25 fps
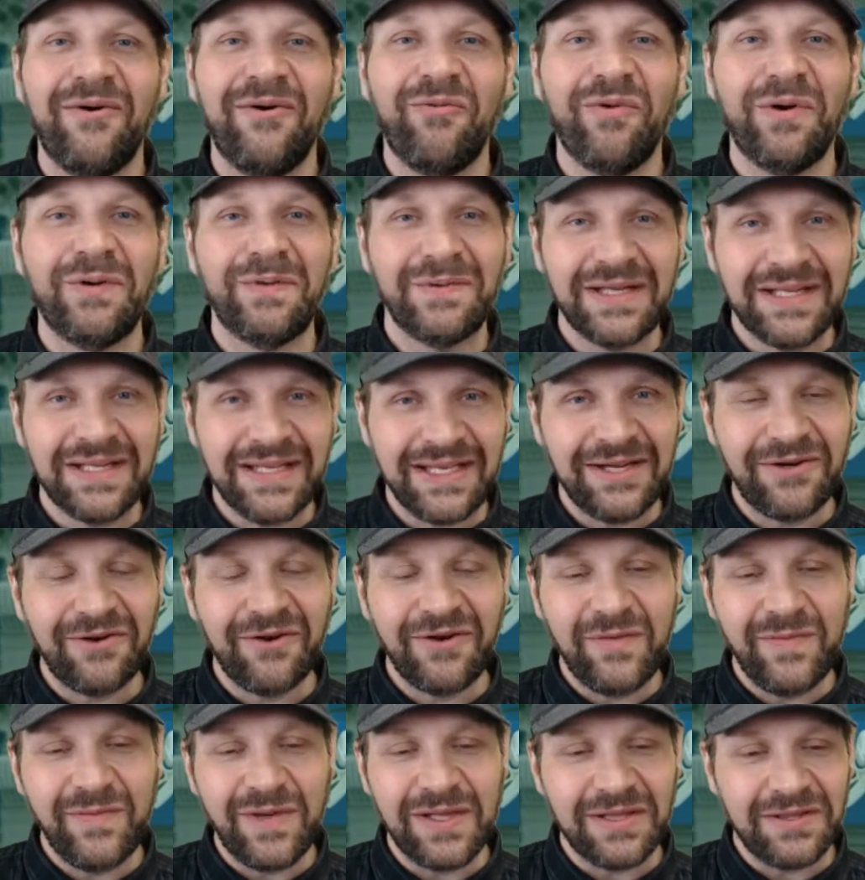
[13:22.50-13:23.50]
we're really
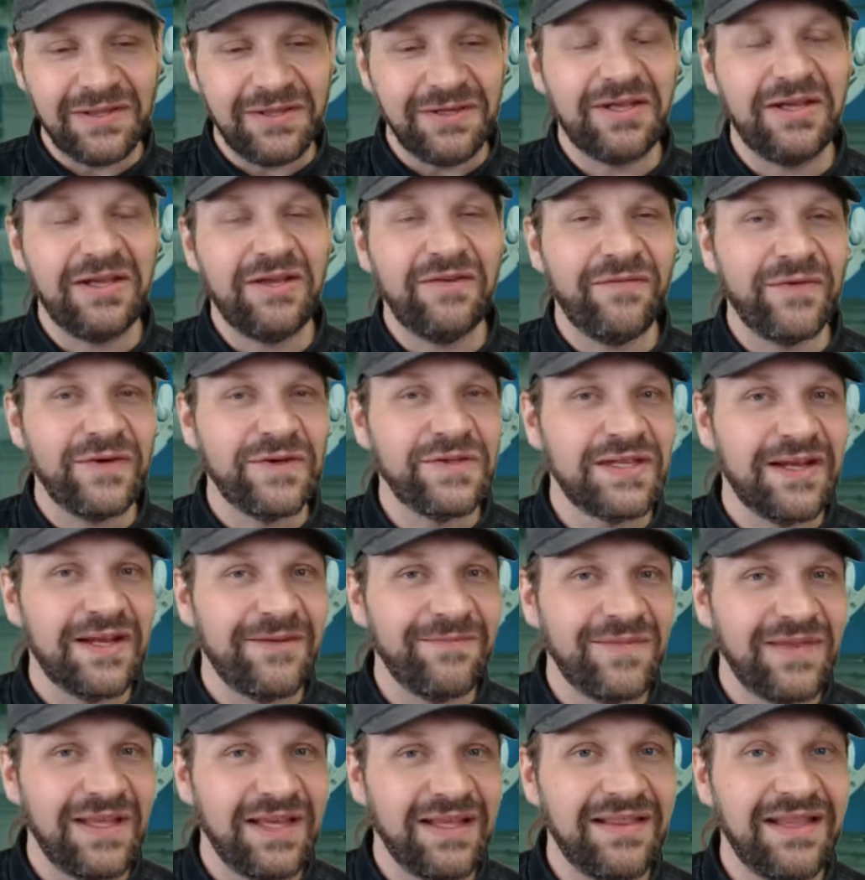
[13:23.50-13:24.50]
going to be looking for
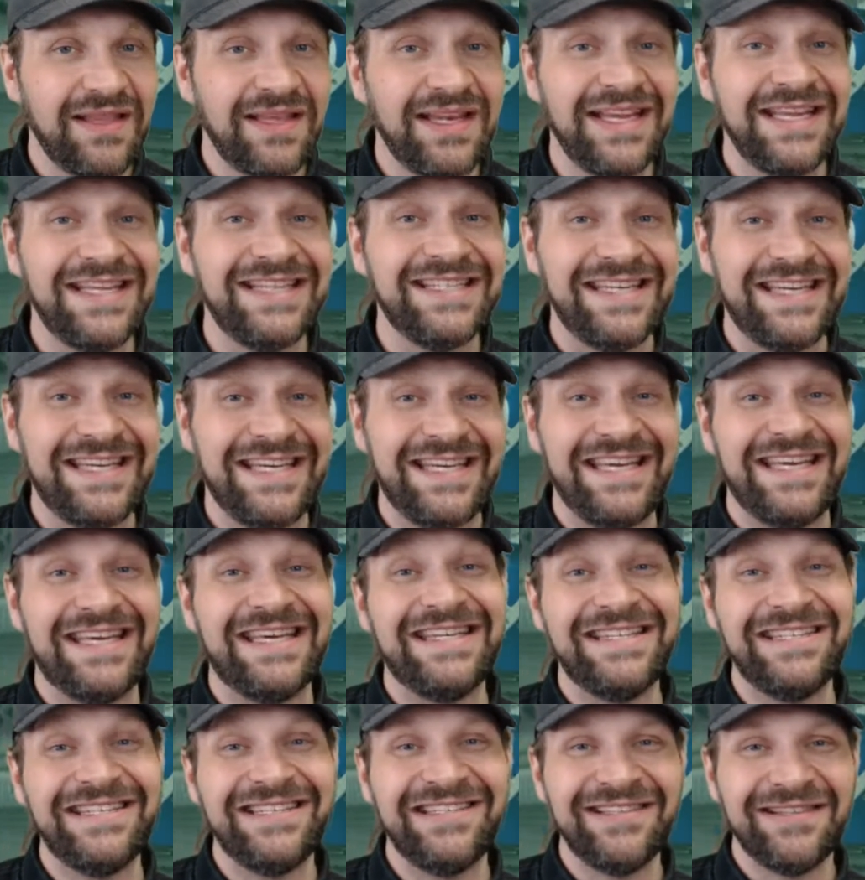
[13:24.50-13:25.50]
something that is
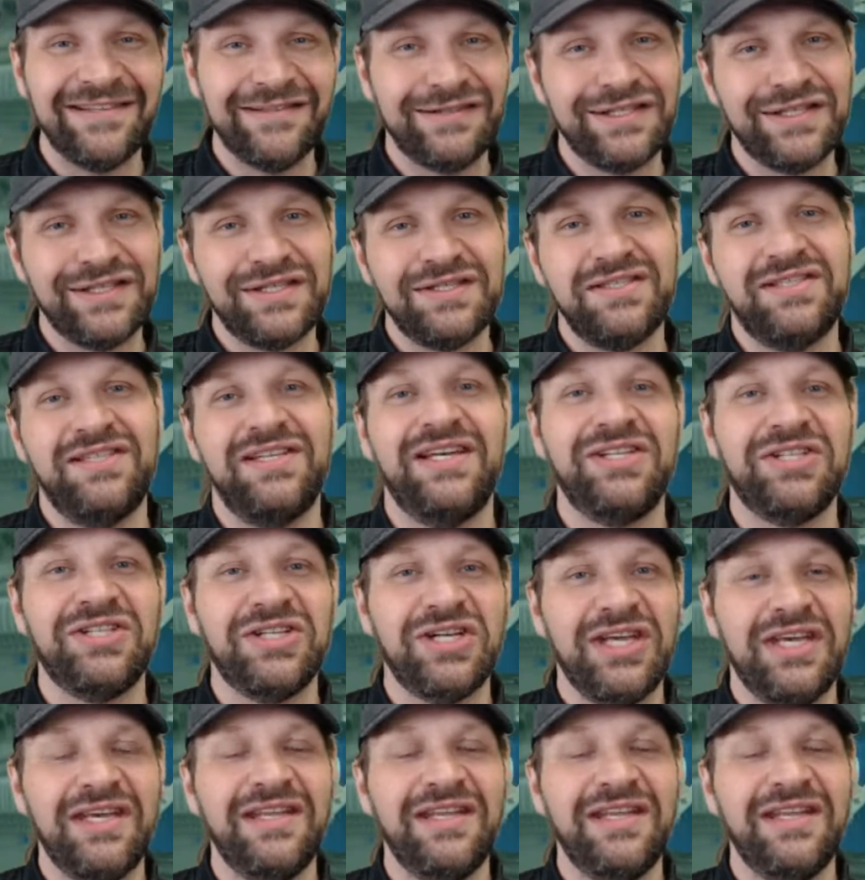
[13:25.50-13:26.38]
in the stitch,